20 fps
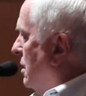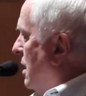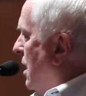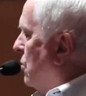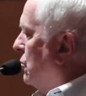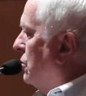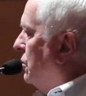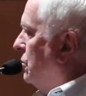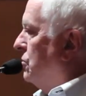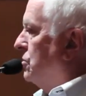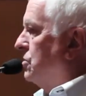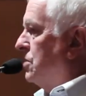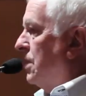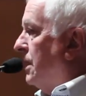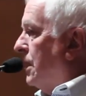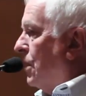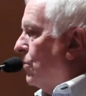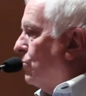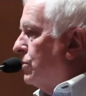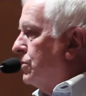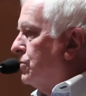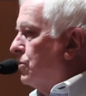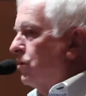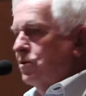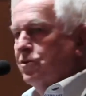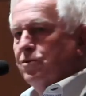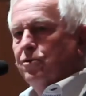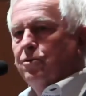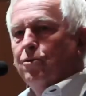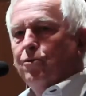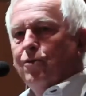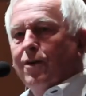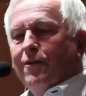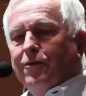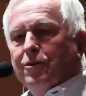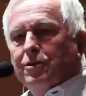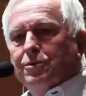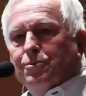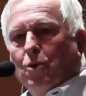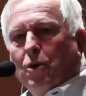How can you say that? Where's your external
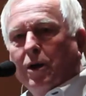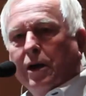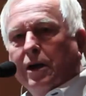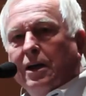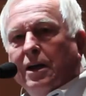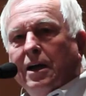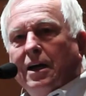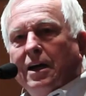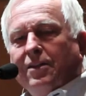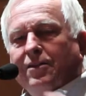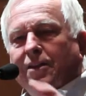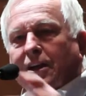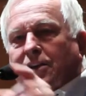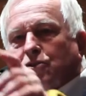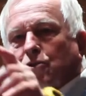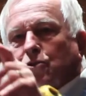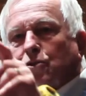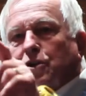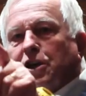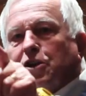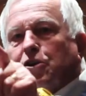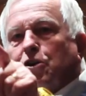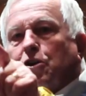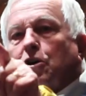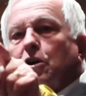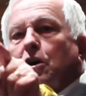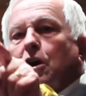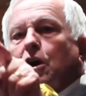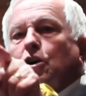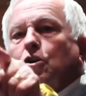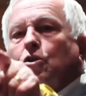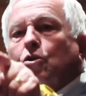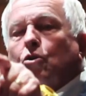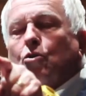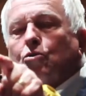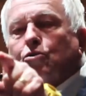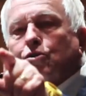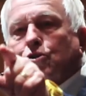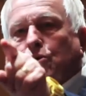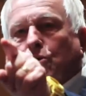reference point? That's only your
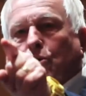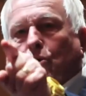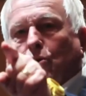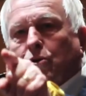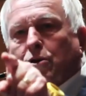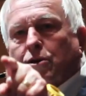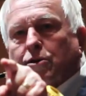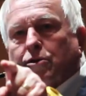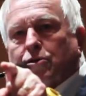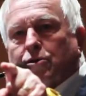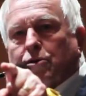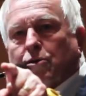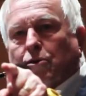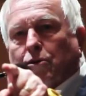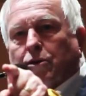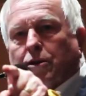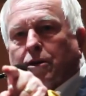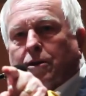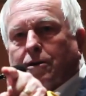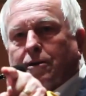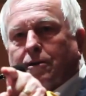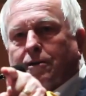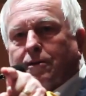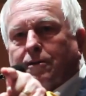cultural truth.